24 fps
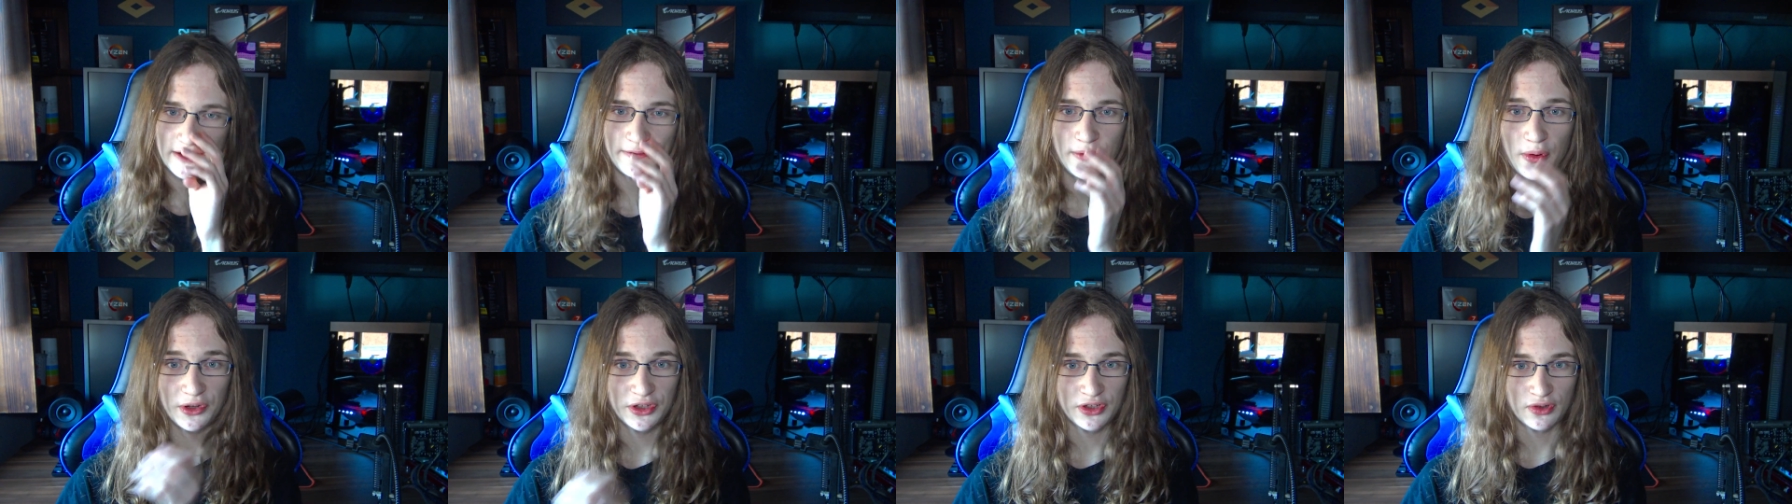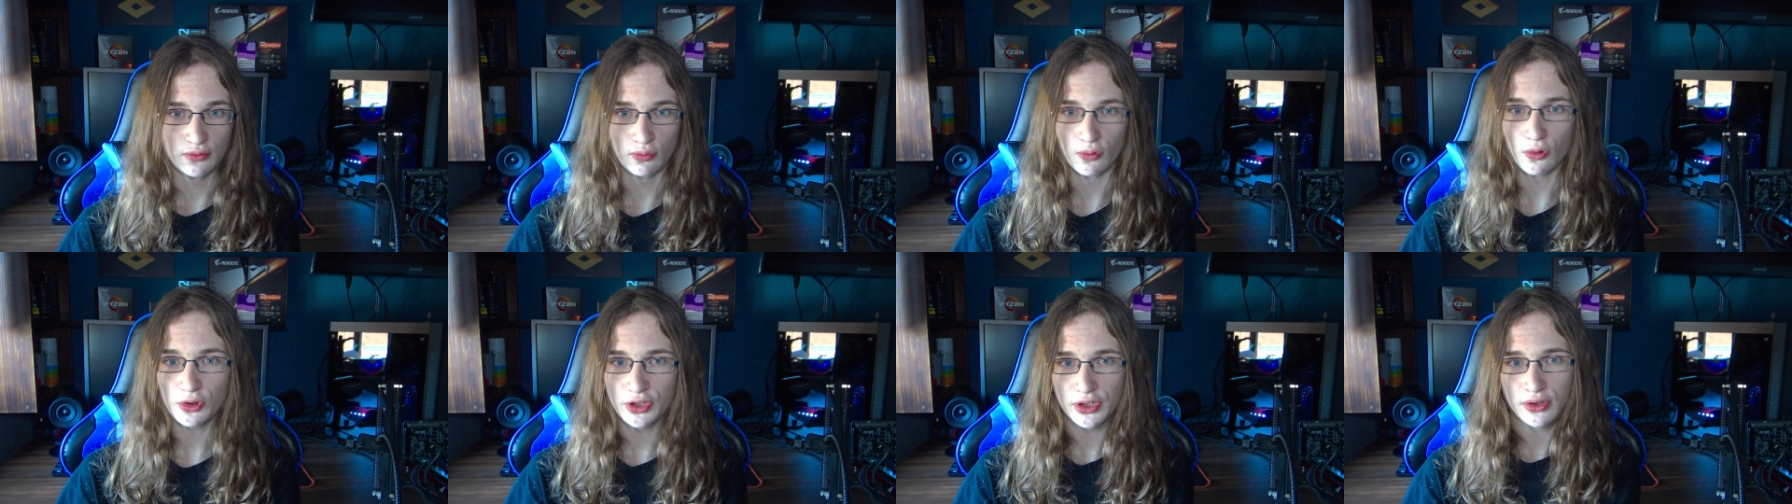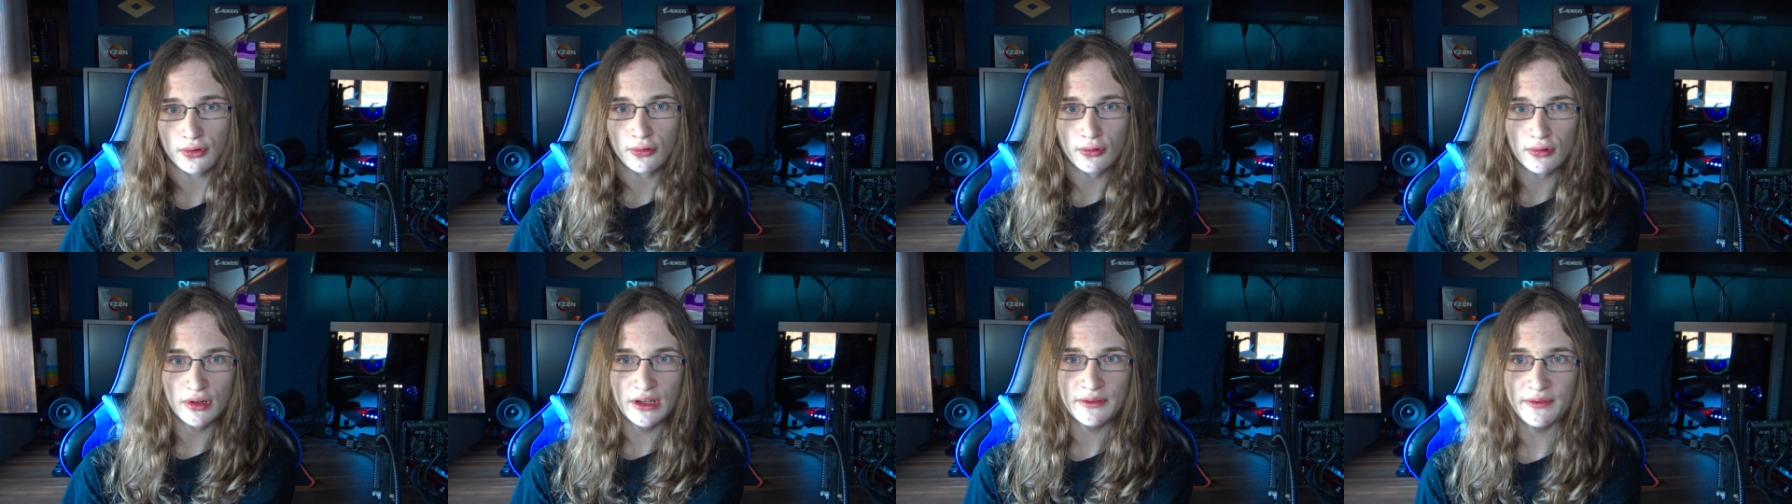If you wanted to water
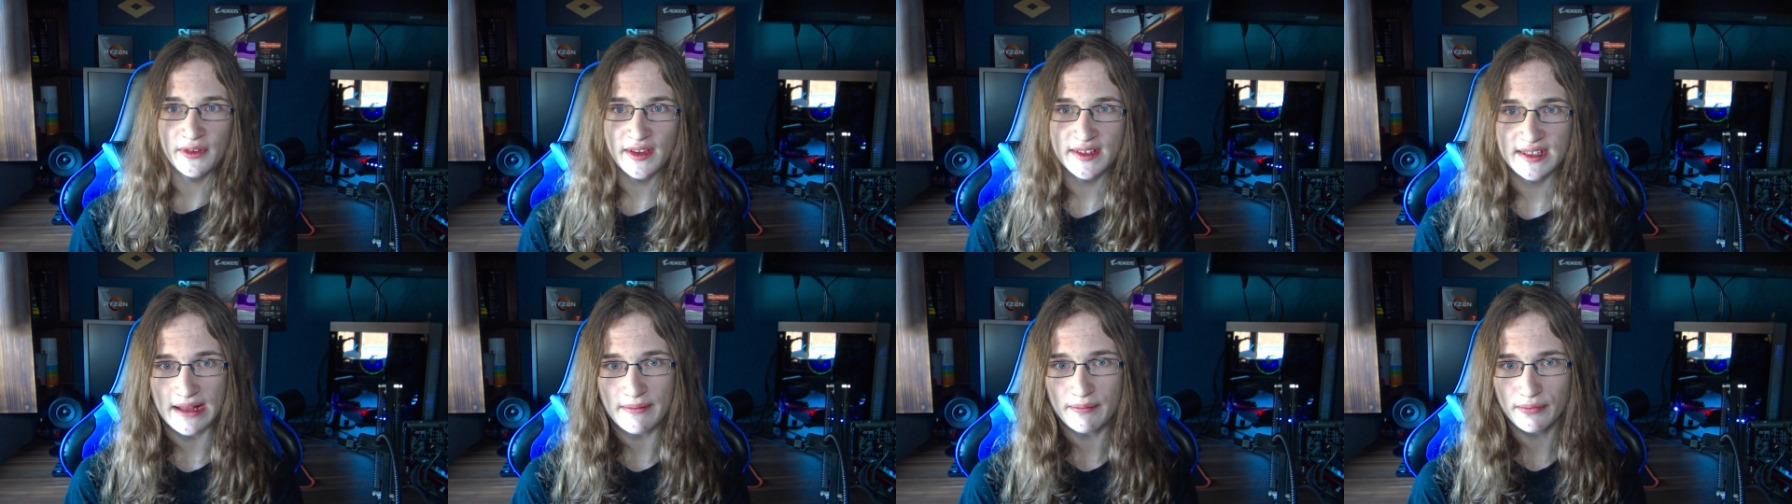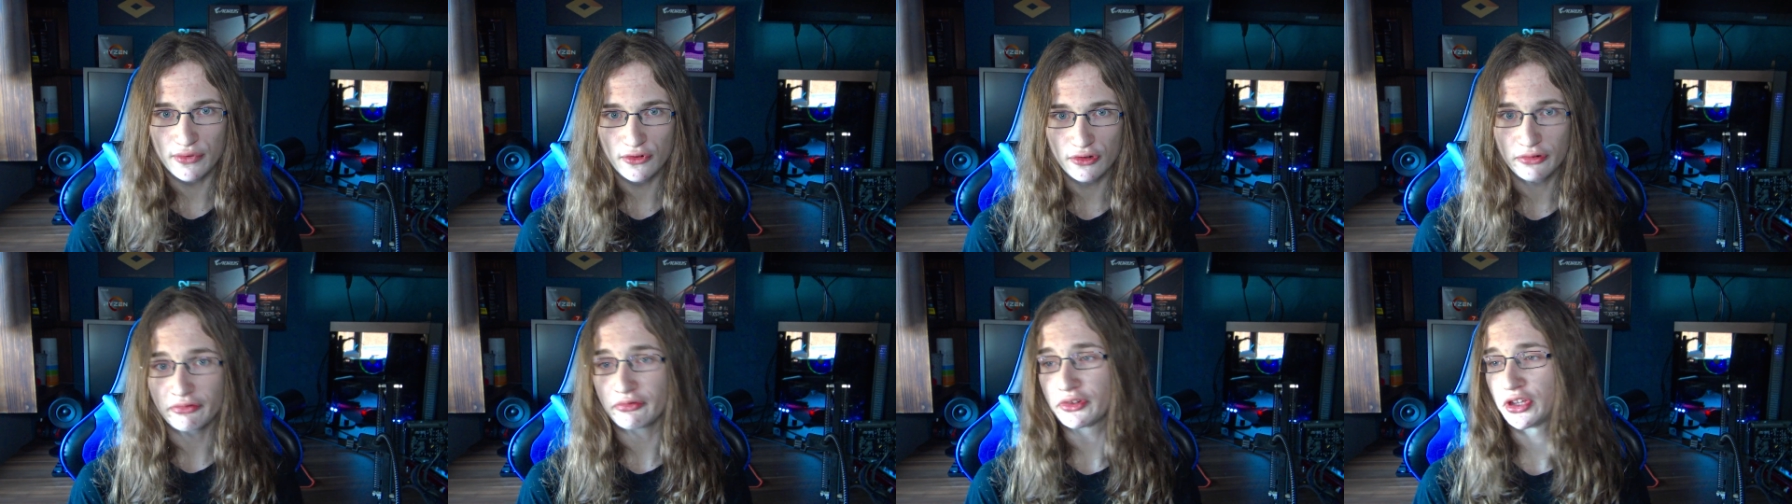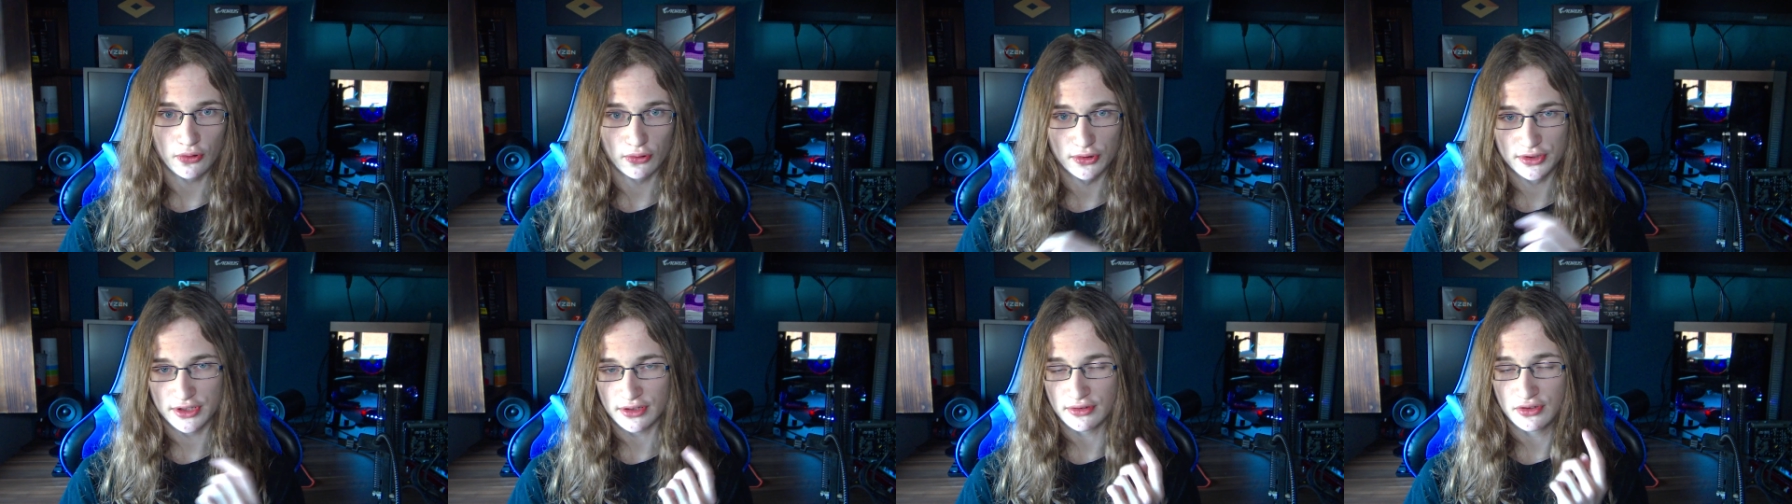cool it, for example,
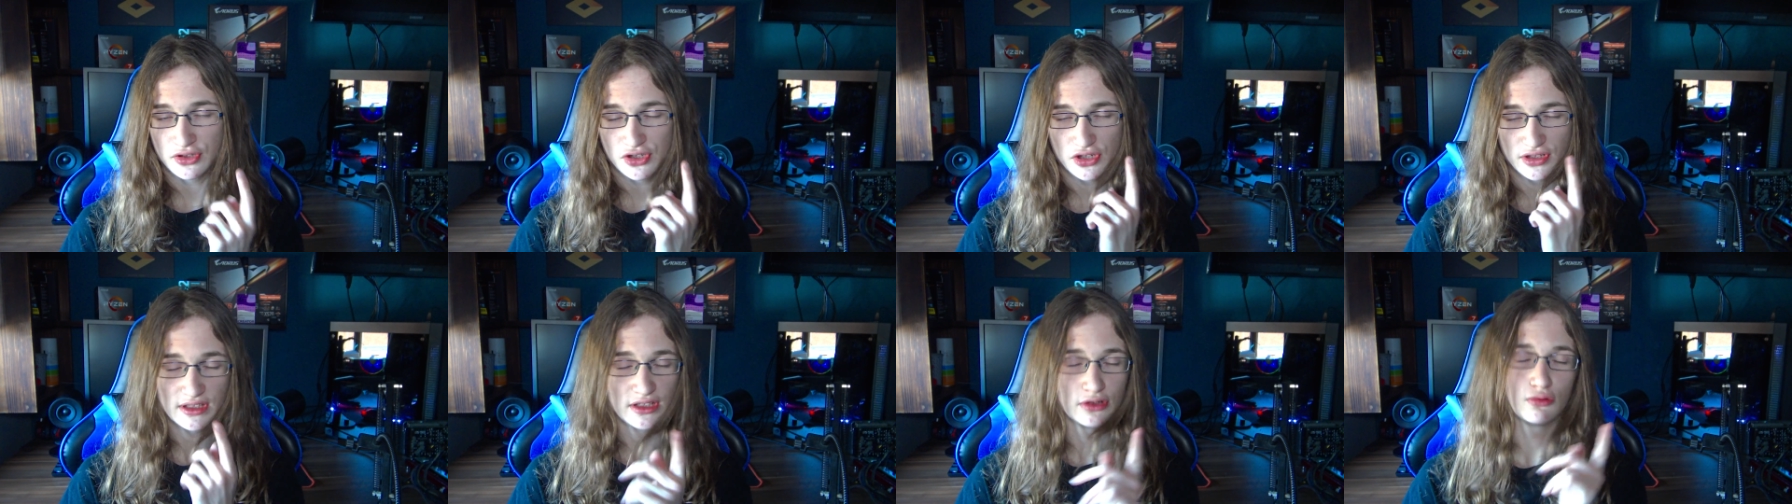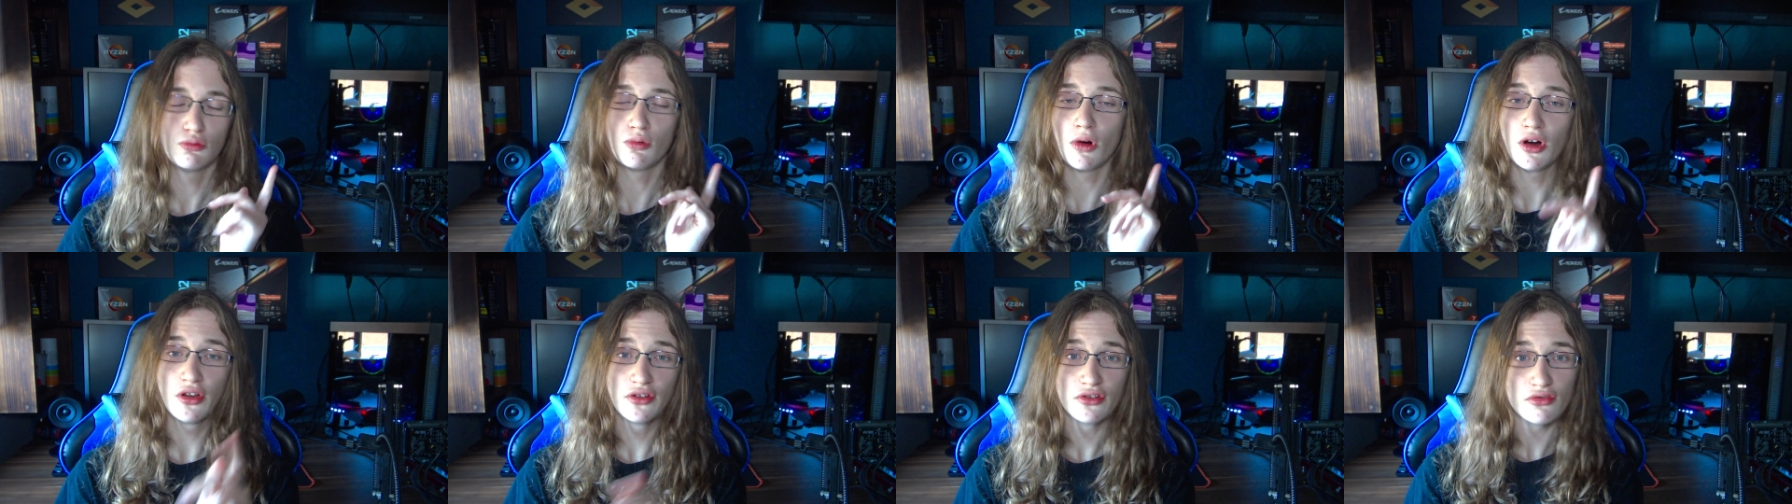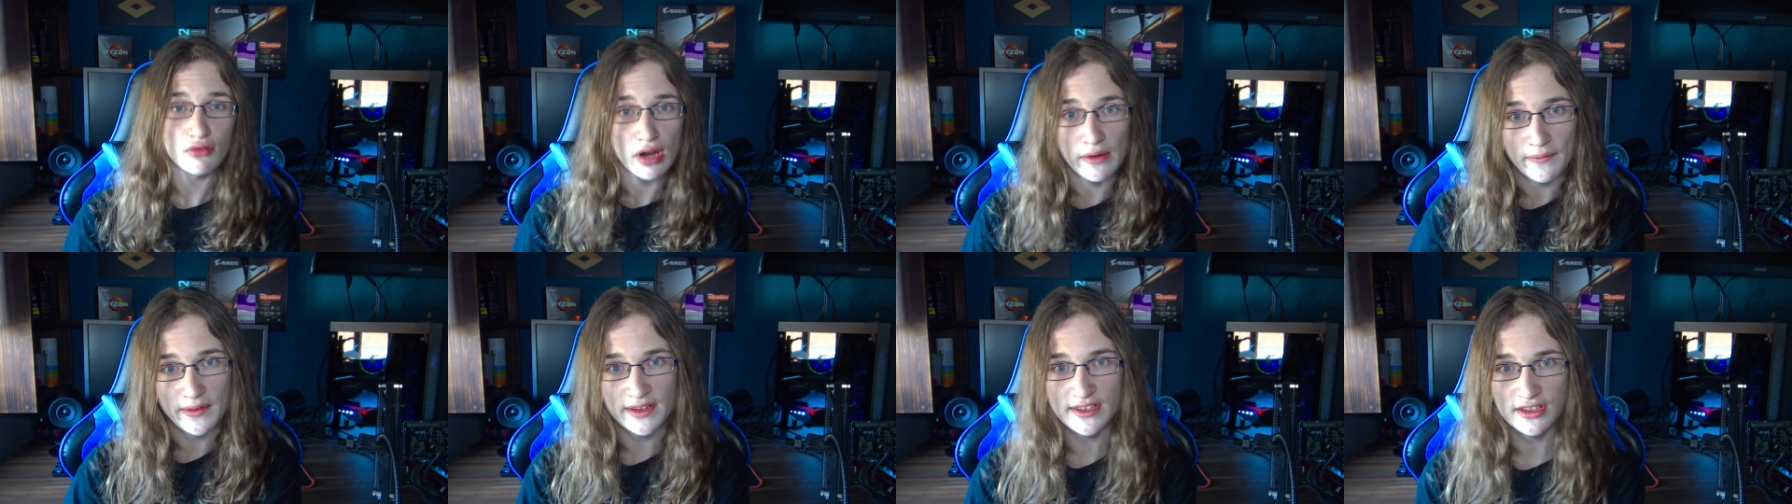you would also just need one
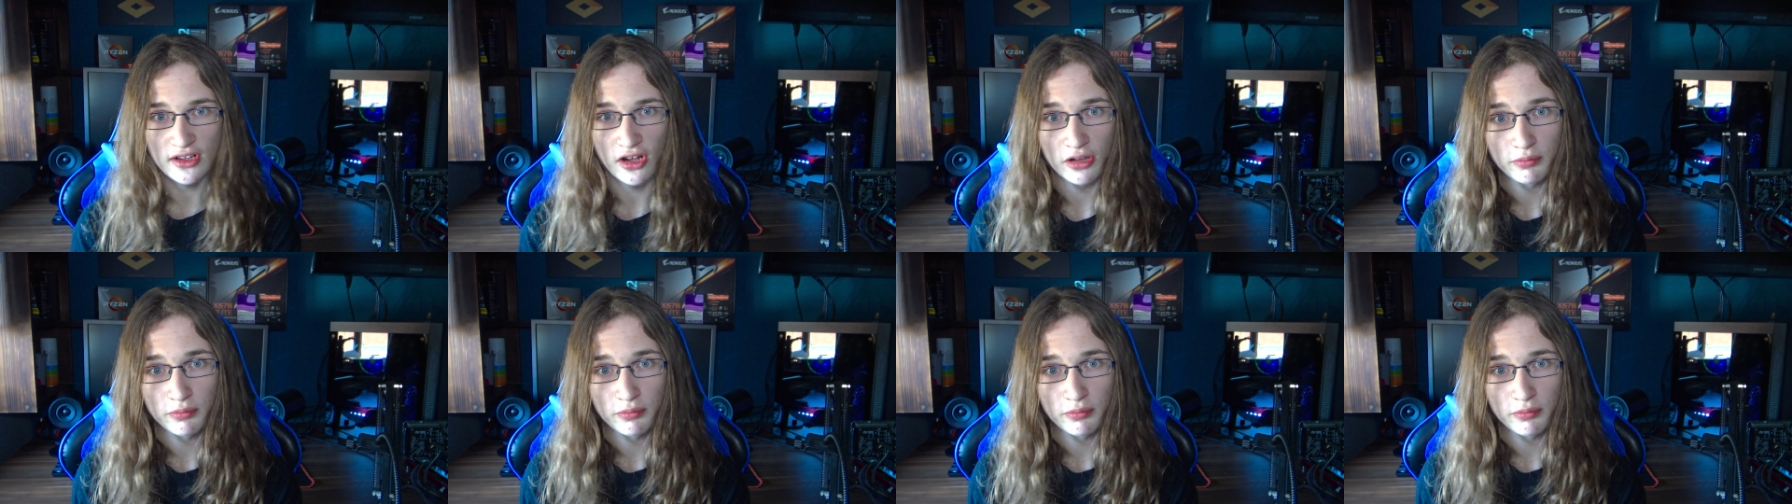graphics